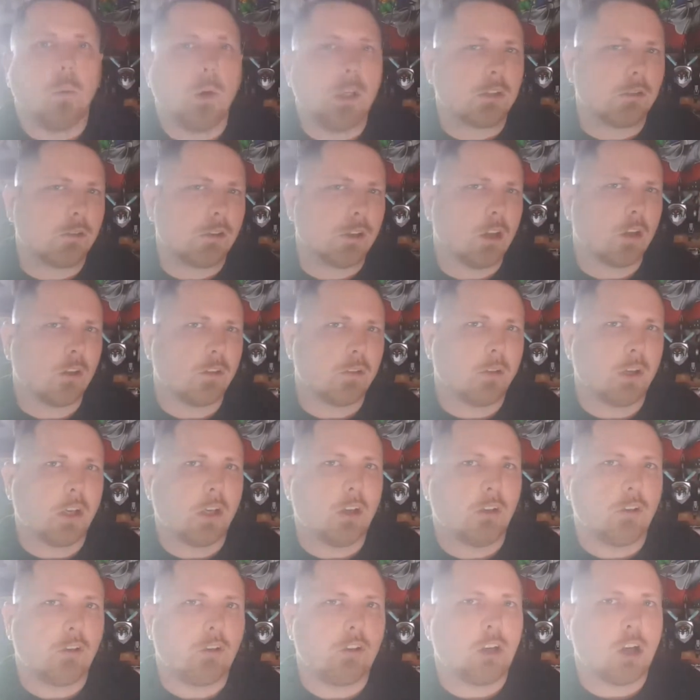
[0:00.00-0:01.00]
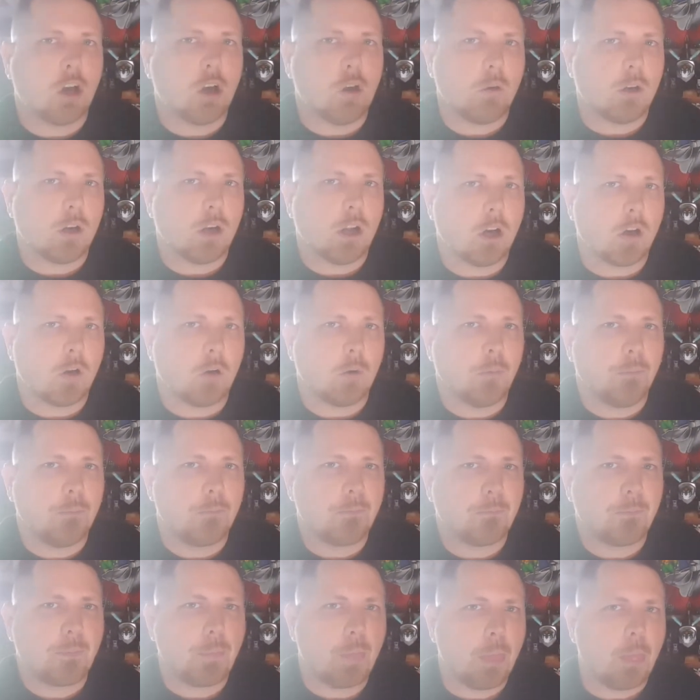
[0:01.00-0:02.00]
which for those of you who don't know,
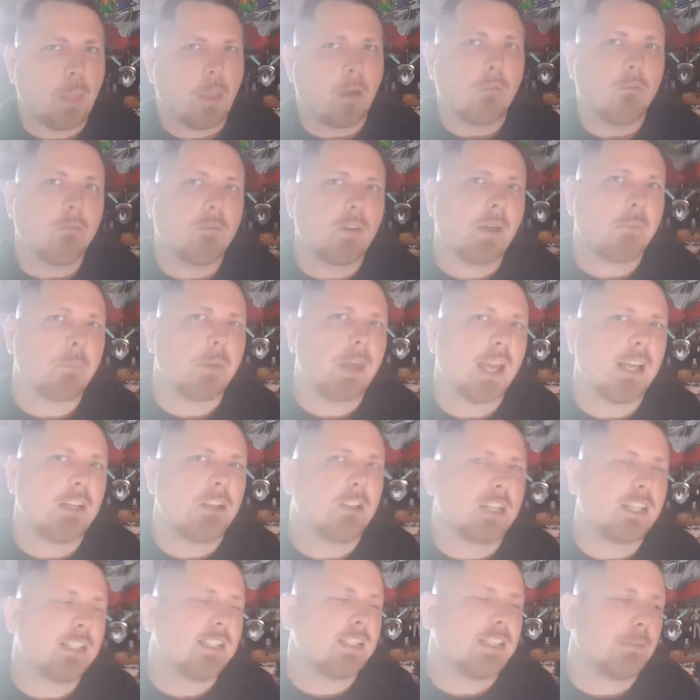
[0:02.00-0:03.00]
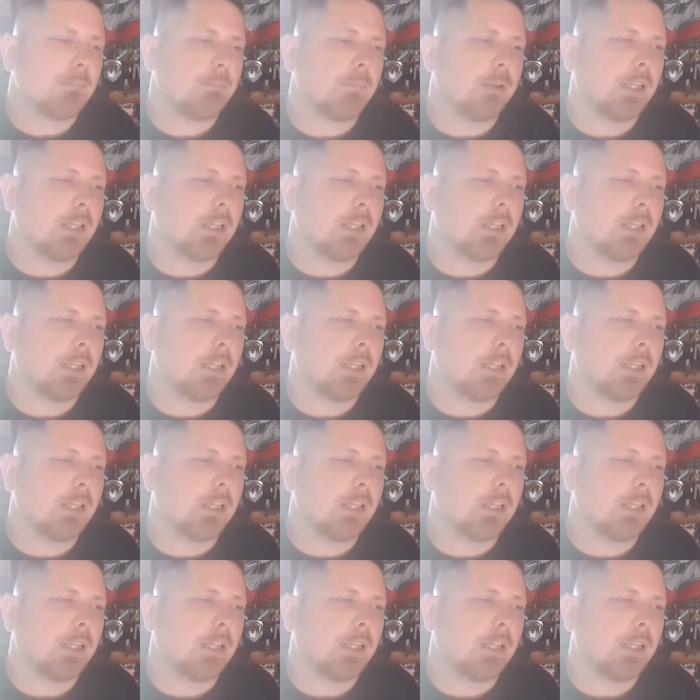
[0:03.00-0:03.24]
Famke Janssen